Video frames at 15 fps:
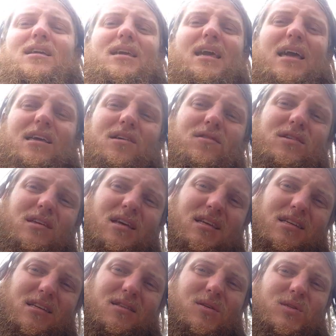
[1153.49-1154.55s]
can get you
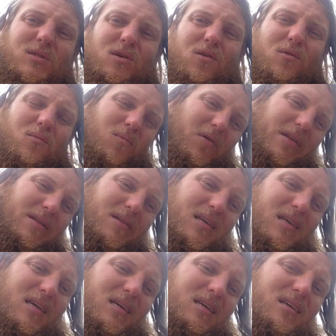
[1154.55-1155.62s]
into the zone, but
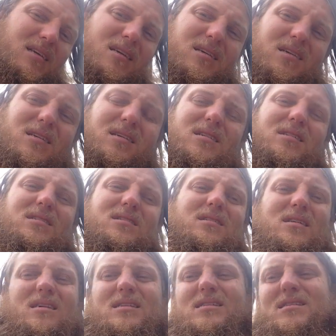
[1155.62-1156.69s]

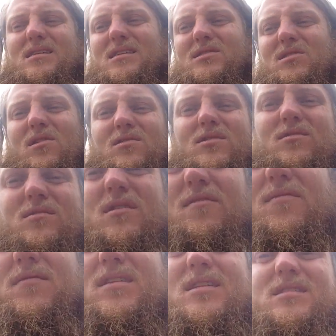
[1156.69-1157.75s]
it's also
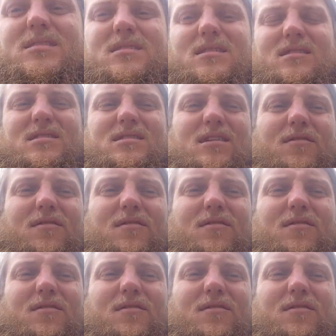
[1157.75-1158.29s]
different. It's